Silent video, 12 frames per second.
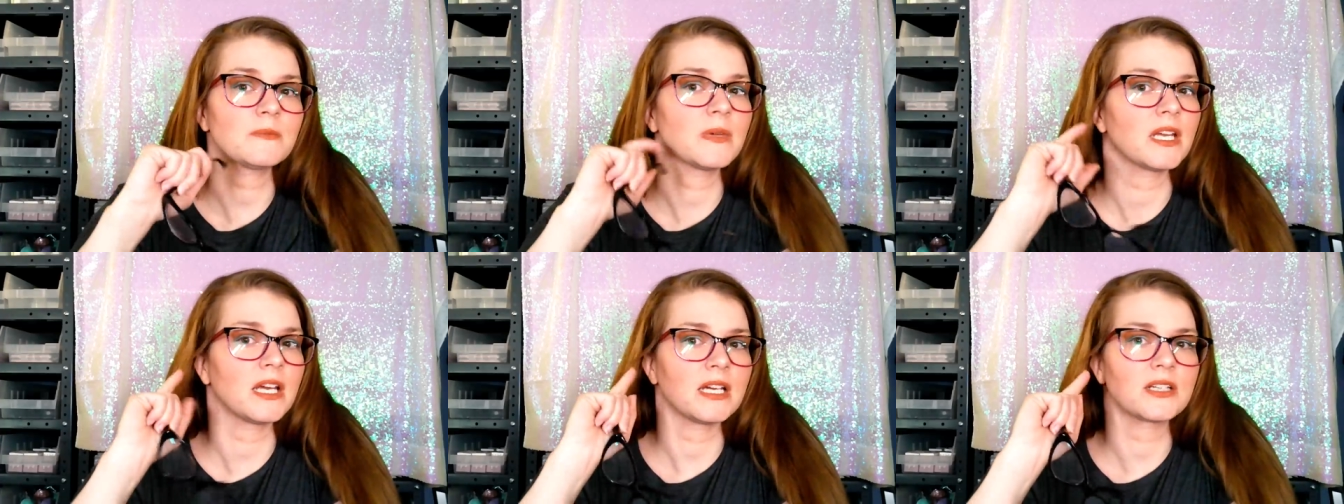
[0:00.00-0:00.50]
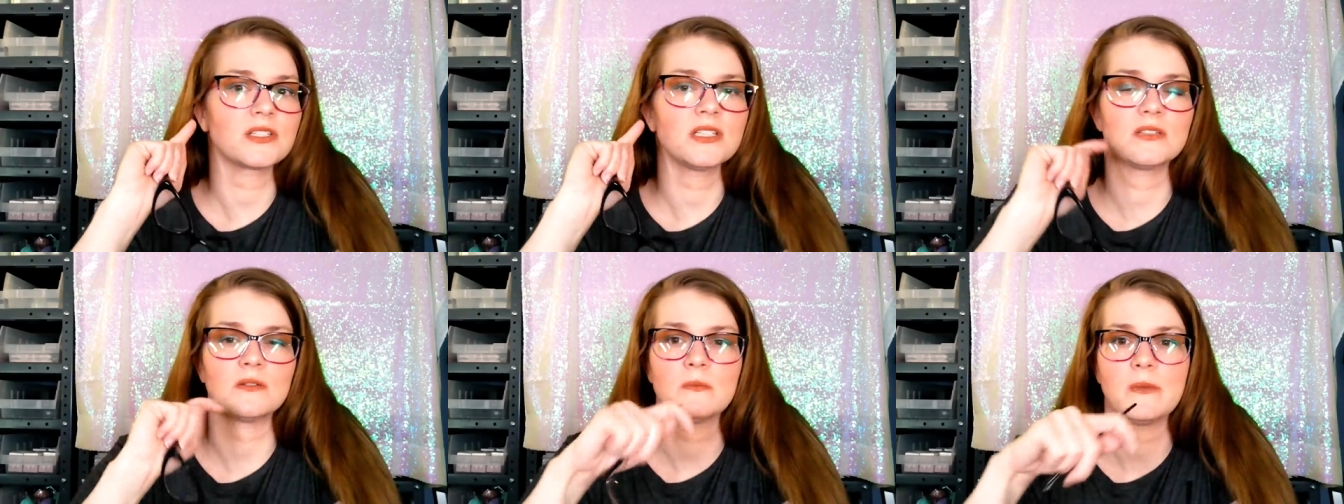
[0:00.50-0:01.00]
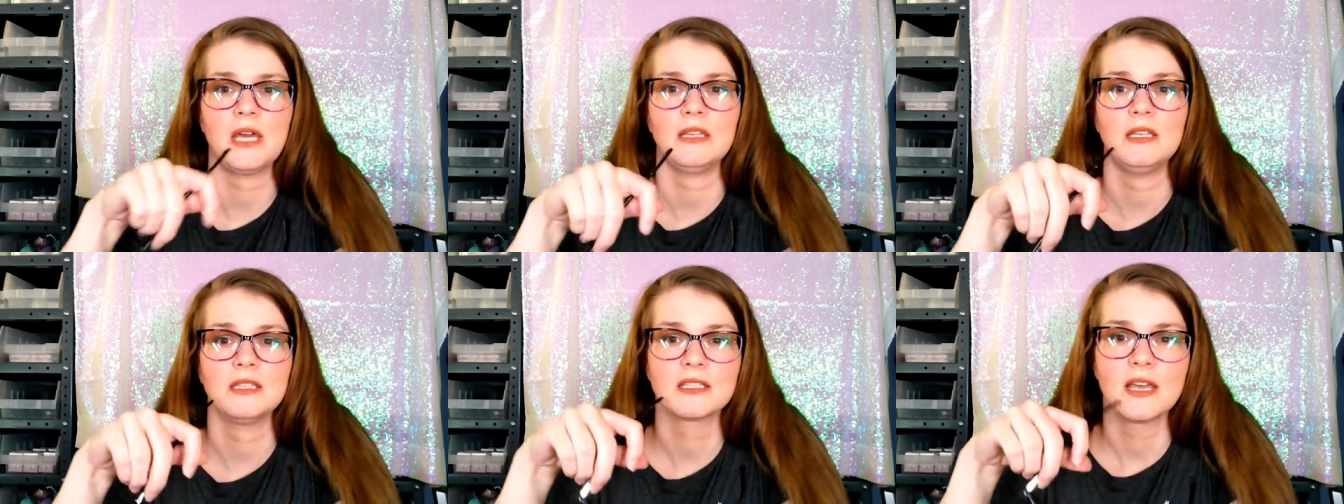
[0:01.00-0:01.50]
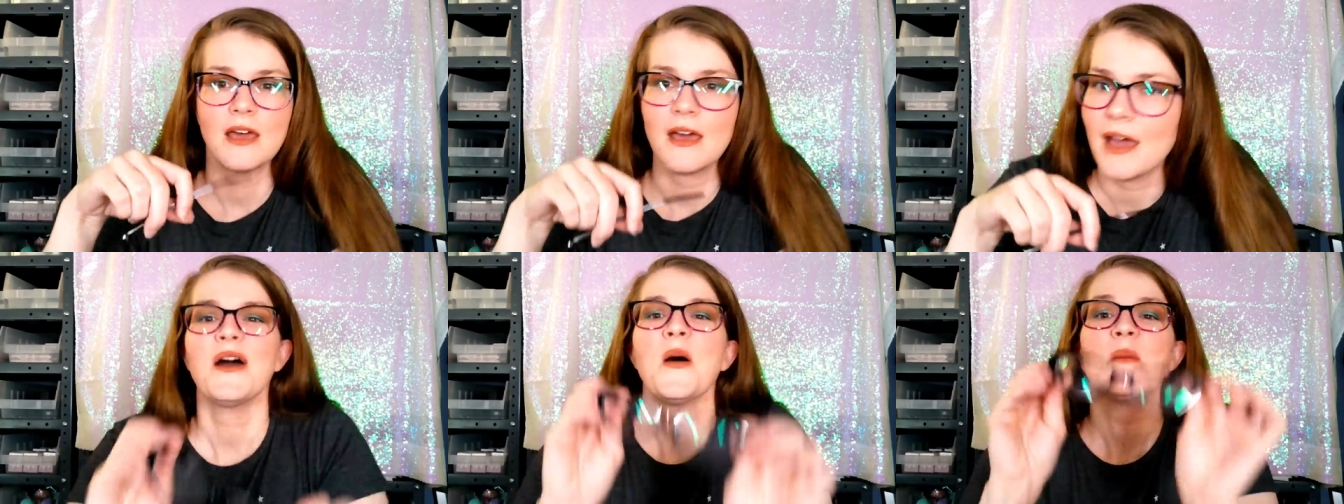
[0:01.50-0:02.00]
but I actually don't mind
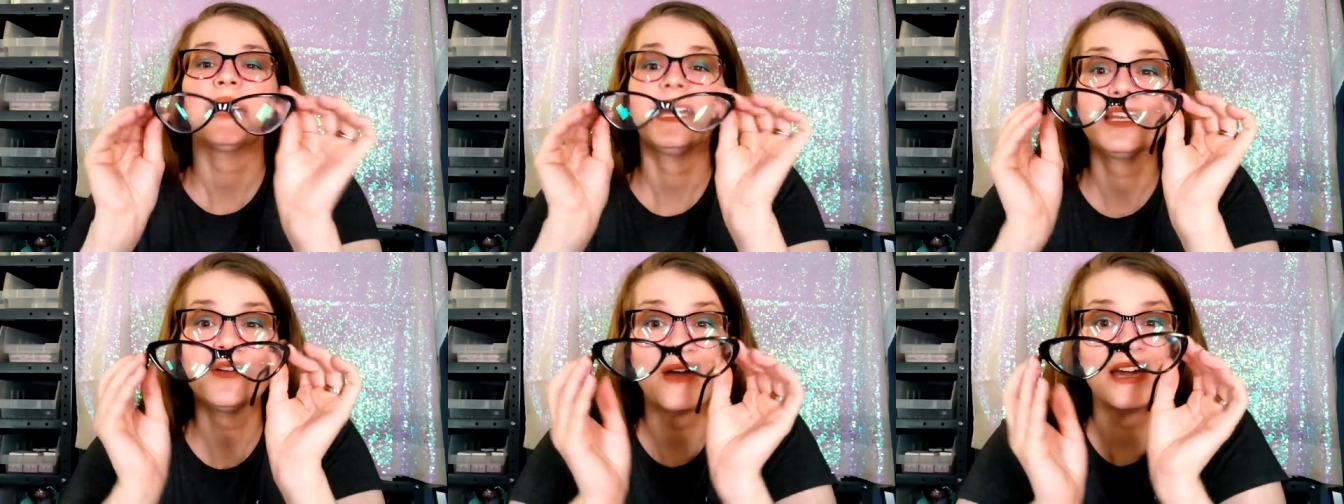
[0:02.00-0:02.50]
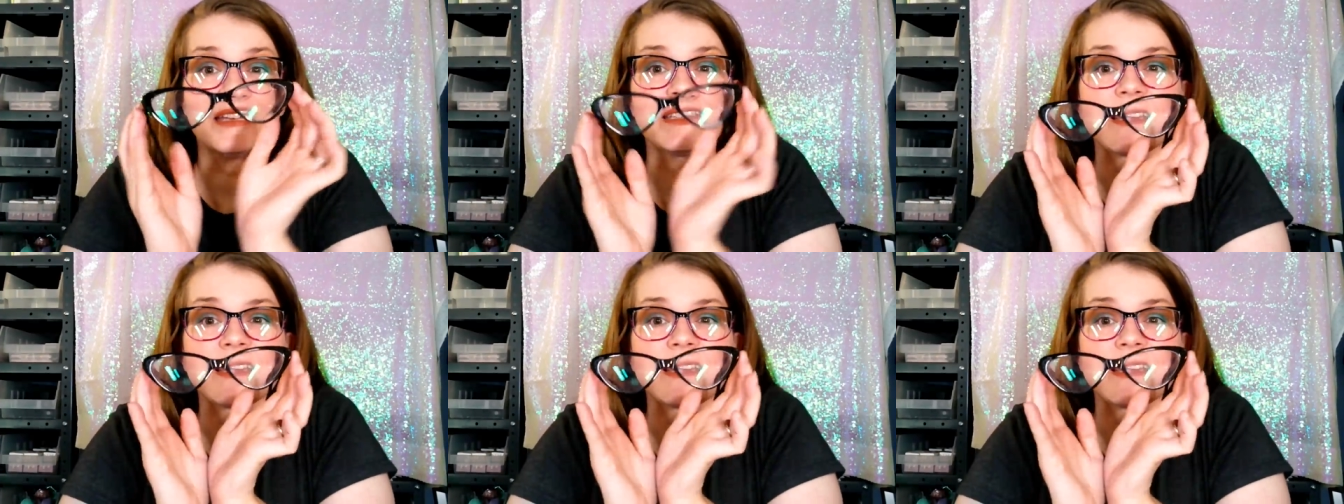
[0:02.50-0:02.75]
these. Anyways,